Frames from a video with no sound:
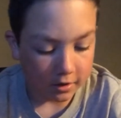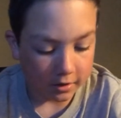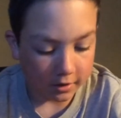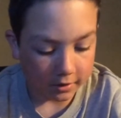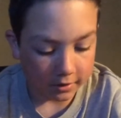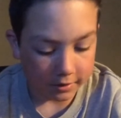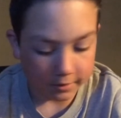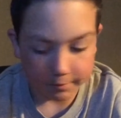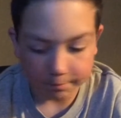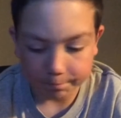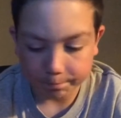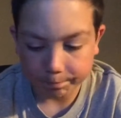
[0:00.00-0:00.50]

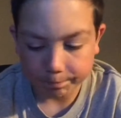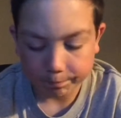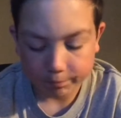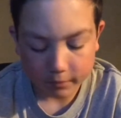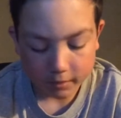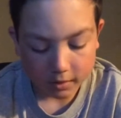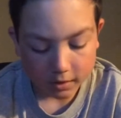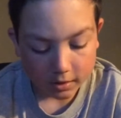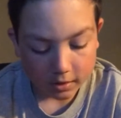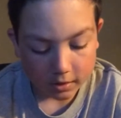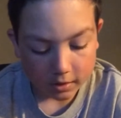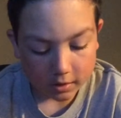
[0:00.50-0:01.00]
I'm
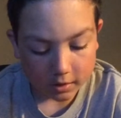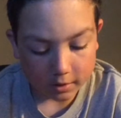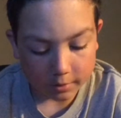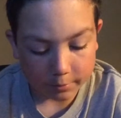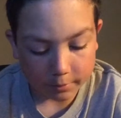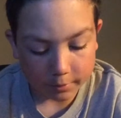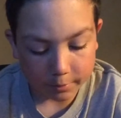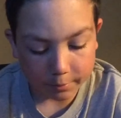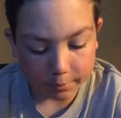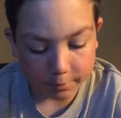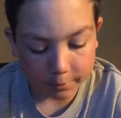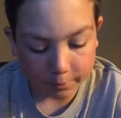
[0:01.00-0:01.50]

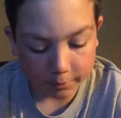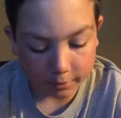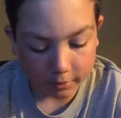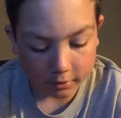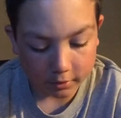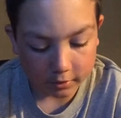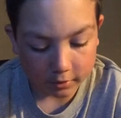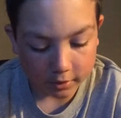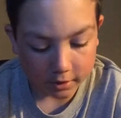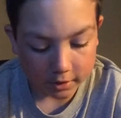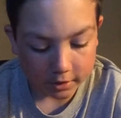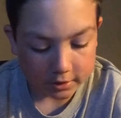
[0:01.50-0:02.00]
going to be
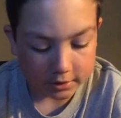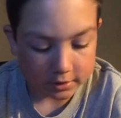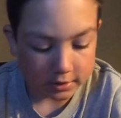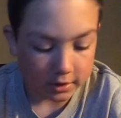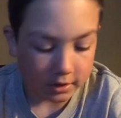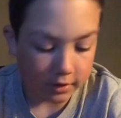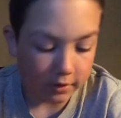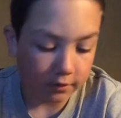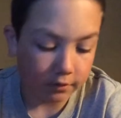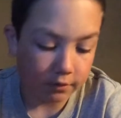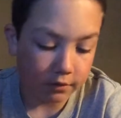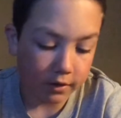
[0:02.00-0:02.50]
bringing you guys
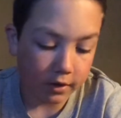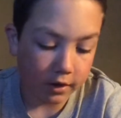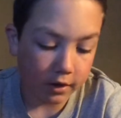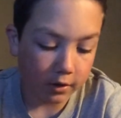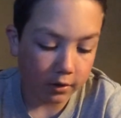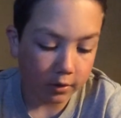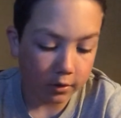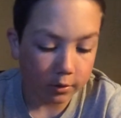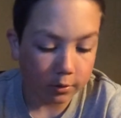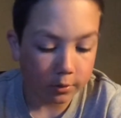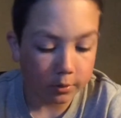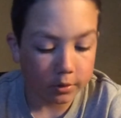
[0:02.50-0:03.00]
a
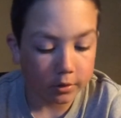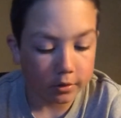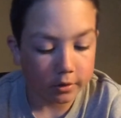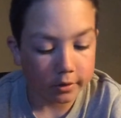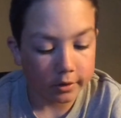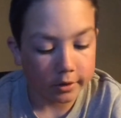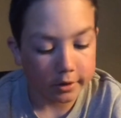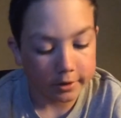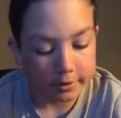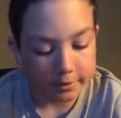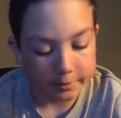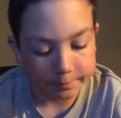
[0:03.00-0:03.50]
video
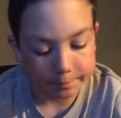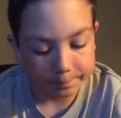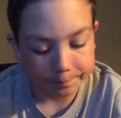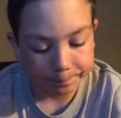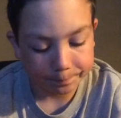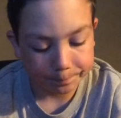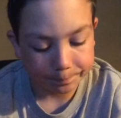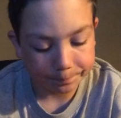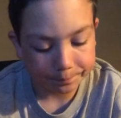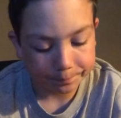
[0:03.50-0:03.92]
on